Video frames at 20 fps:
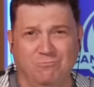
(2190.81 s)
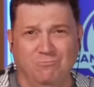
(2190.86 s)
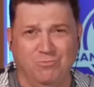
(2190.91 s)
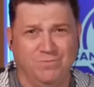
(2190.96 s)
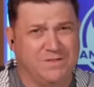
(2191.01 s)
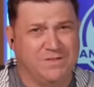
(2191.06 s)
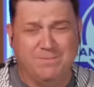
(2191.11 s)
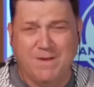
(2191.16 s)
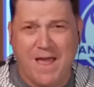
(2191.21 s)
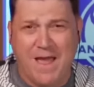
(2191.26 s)

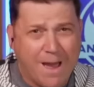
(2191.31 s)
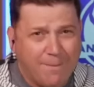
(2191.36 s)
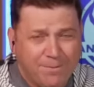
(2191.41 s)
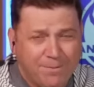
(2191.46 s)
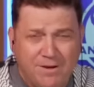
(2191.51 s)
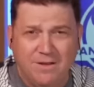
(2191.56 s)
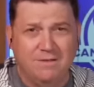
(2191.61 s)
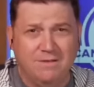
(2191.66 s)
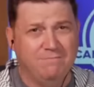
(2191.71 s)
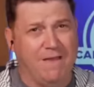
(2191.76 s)
seemed happy
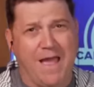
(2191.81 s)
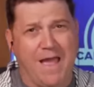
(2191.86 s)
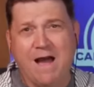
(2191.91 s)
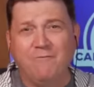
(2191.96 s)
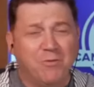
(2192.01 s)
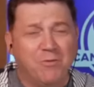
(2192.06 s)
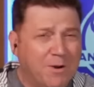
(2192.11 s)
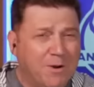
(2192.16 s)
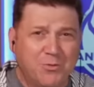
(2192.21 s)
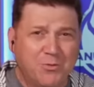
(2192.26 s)
to have
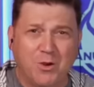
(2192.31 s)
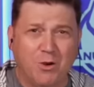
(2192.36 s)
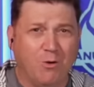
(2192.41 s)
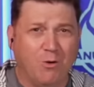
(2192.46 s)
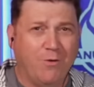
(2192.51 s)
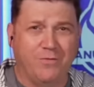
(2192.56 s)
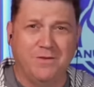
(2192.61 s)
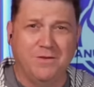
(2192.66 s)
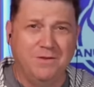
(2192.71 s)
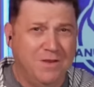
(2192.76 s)
them out there
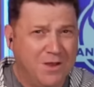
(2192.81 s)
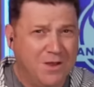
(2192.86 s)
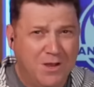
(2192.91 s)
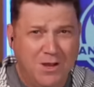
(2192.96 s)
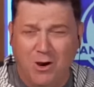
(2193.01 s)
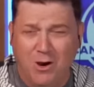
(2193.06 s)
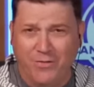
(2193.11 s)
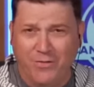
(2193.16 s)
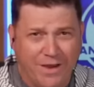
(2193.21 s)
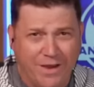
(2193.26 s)
on the
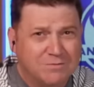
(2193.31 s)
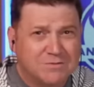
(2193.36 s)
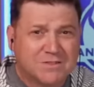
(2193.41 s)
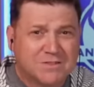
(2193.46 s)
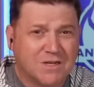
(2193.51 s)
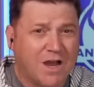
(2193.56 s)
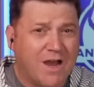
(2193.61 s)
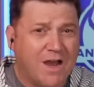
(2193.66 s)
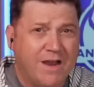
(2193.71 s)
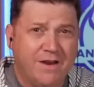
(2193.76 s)

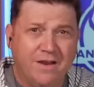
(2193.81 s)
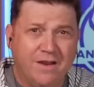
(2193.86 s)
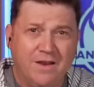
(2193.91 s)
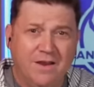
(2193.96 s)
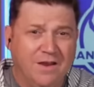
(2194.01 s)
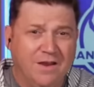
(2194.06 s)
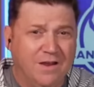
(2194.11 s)
outside,